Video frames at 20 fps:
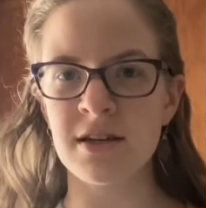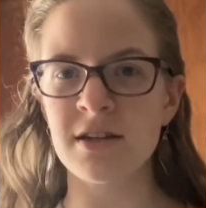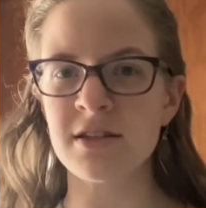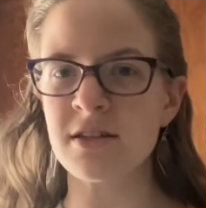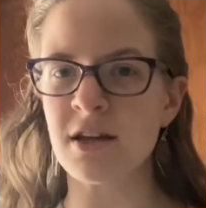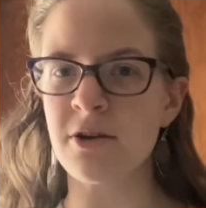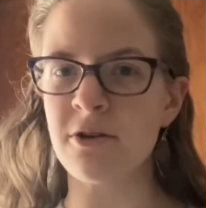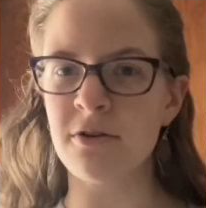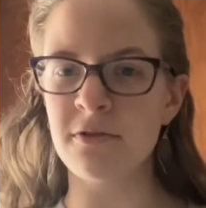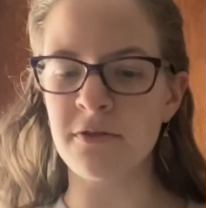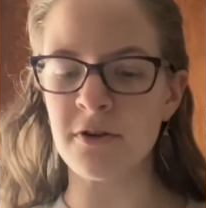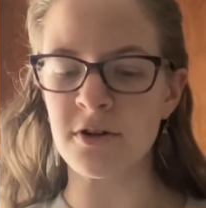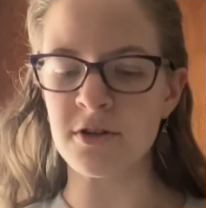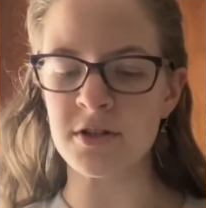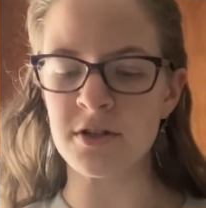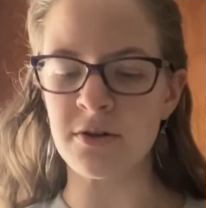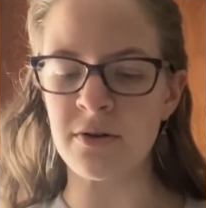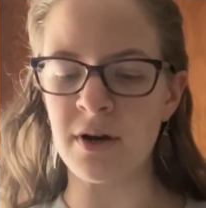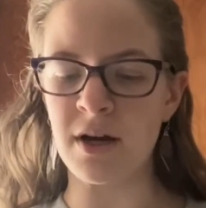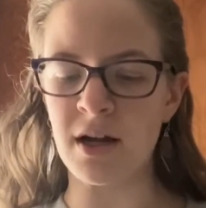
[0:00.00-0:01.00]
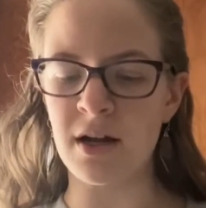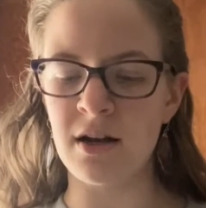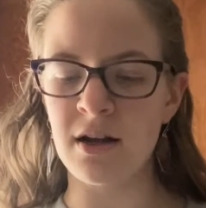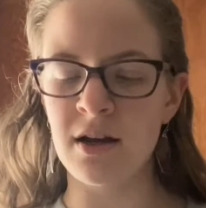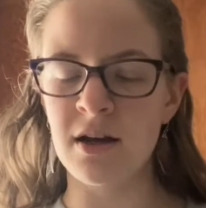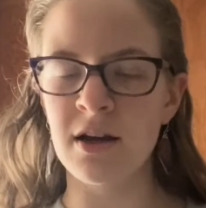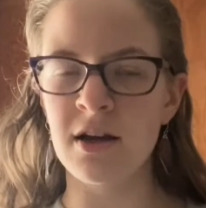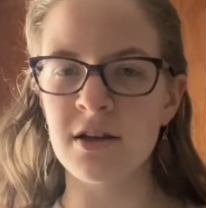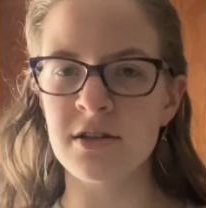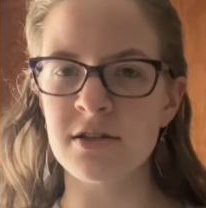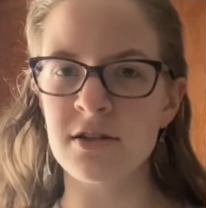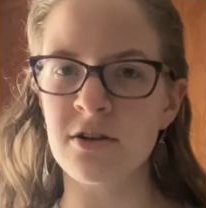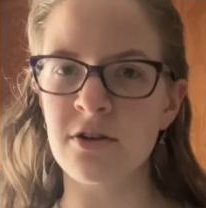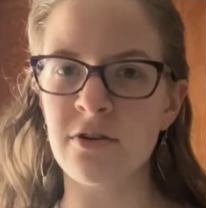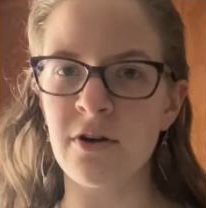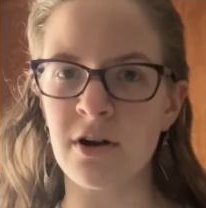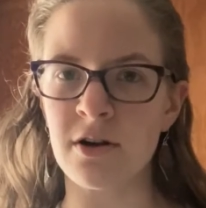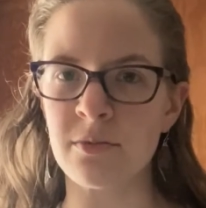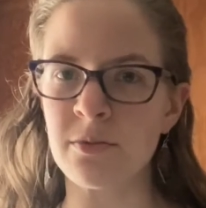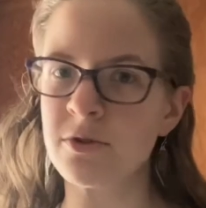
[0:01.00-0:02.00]
as I refer to it, is an
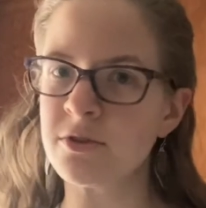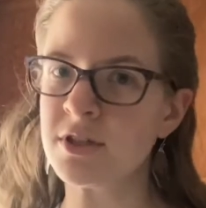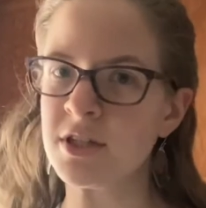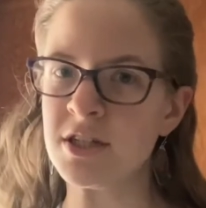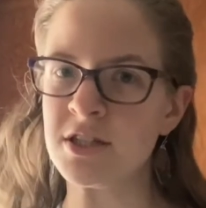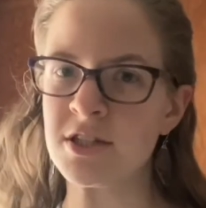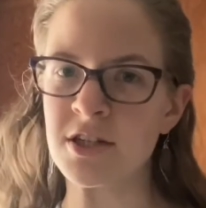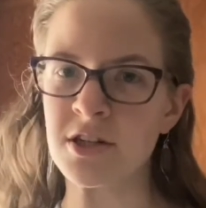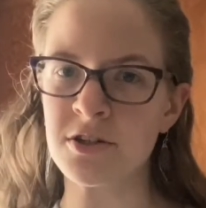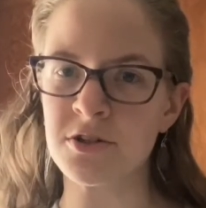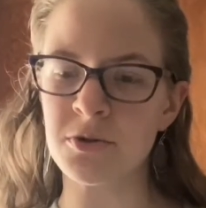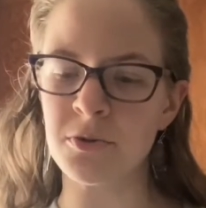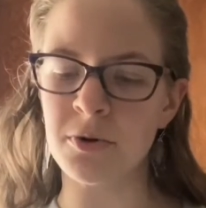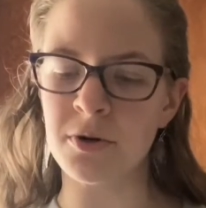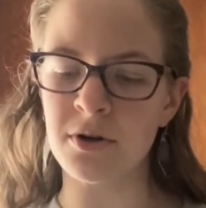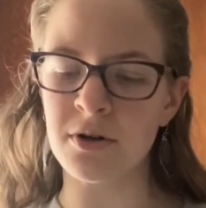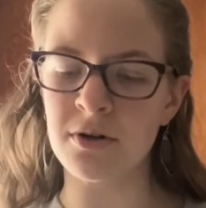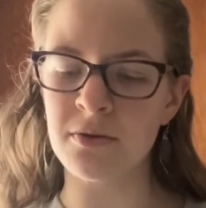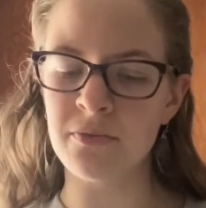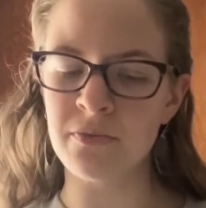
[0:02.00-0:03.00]
incredible teaching tool.